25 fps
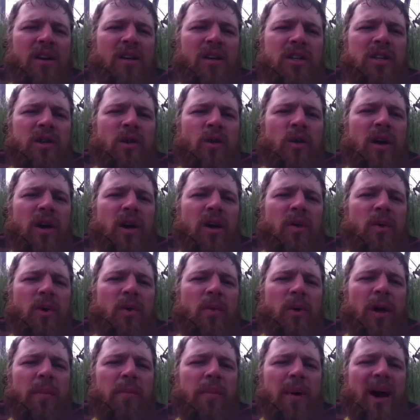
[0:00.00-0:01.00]
So
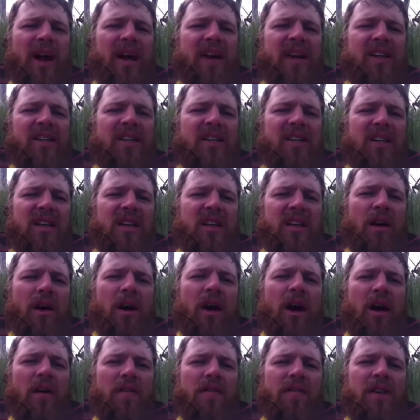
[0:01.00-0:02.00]
we went back into the
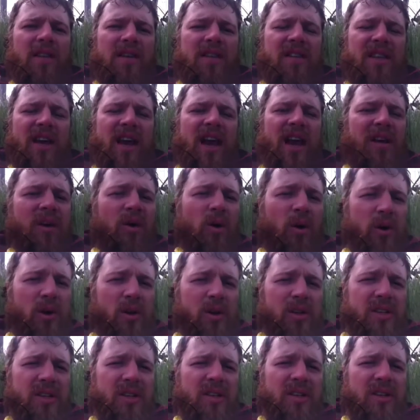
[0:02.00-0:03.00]
office, the
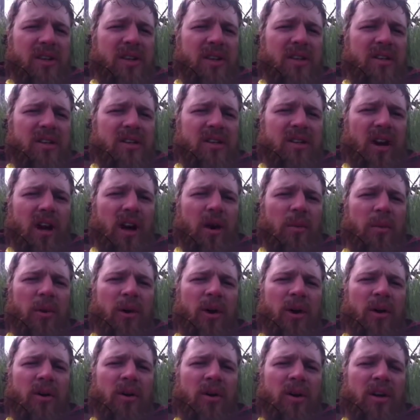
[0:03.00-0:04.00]
headquarters in
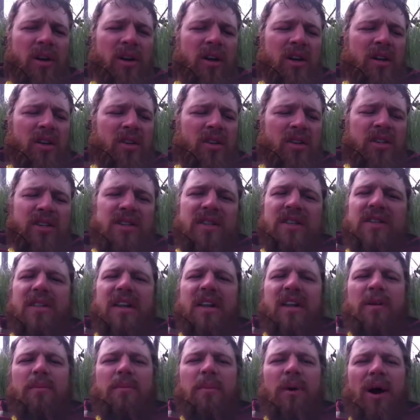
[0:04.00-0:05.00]
Scarborough, just to
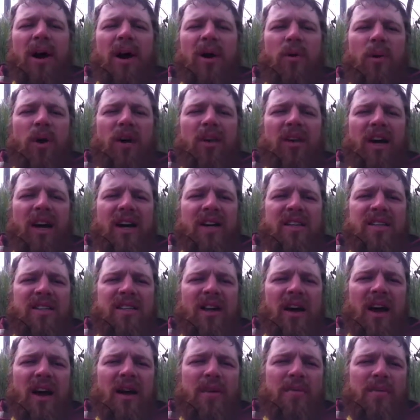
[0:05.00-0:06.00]
say goodbye one last
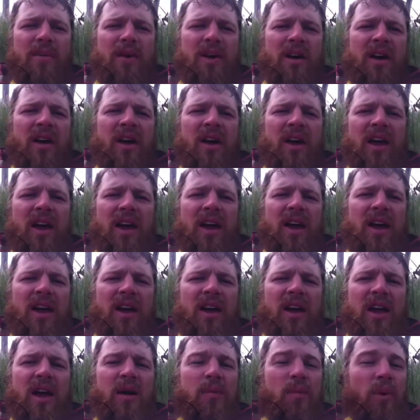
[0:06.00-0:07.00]
time,
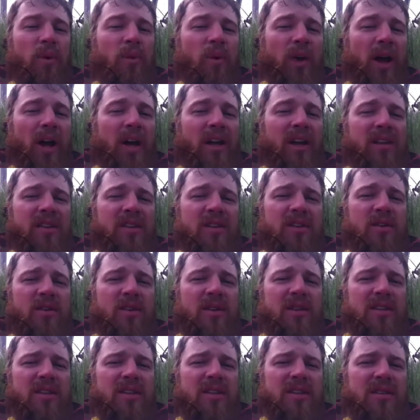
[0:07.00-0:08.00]
and we ran into
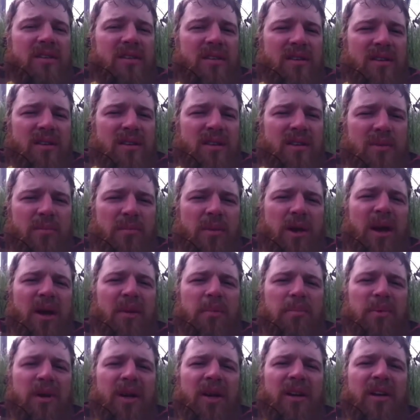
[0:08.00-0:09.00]
this
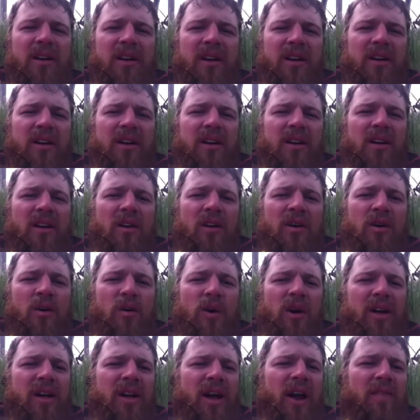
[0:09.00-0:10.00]
man, Peter, who
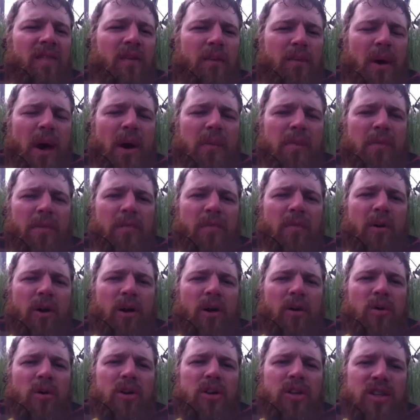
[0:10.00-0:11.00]
we had never met
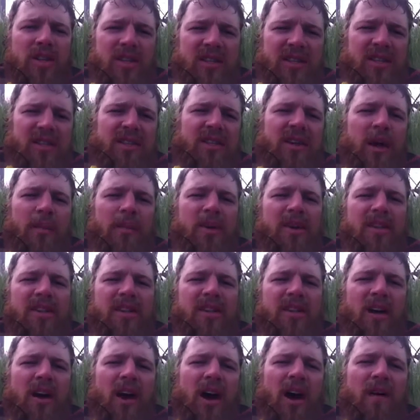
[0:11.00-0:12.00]
before, who had just come
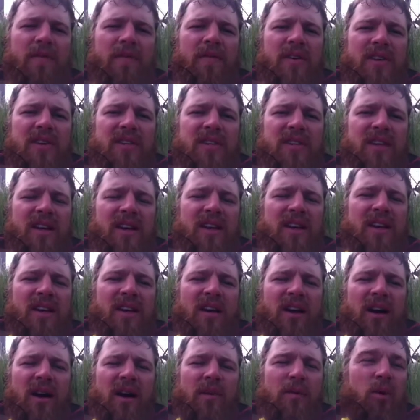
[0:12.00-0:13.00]
into the office,
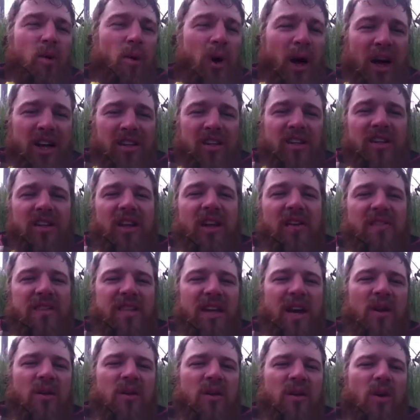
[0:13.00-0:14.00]
who actually lives
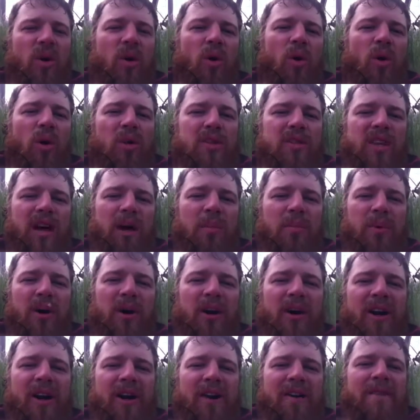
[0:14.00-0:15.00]
out in Olds,
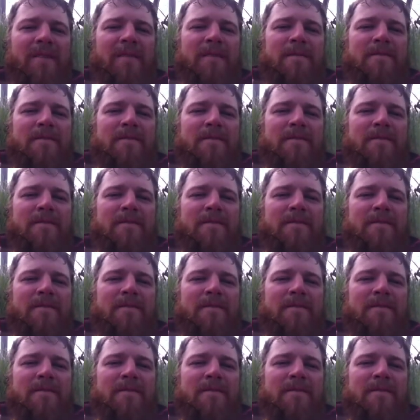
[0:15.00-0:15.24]
Alberta.